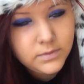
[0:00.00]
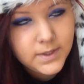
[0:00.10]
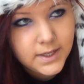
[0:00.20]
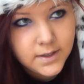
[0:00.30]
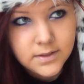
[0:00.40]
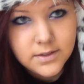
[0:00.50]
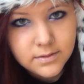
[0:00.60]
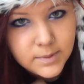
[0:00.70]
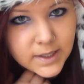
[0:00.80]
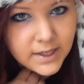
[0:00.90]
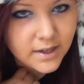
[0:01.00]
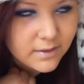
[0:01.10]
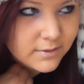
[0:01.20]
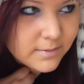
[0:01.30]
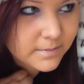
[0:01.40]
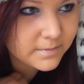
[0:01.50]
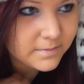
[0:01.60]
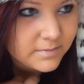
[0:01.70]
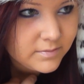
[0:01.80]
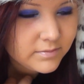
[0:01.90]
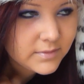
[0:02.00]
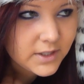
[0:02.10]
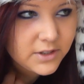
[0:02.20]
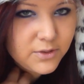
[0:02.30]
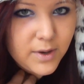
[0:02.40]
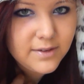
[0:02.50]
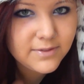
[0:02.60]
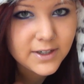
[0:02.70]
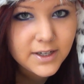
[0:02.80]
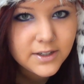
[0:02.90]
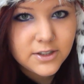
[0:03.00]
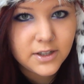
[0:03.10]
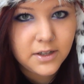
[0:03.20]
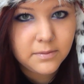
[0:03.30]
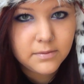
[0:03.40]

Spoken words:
Yes, I have. It's quite fun actually.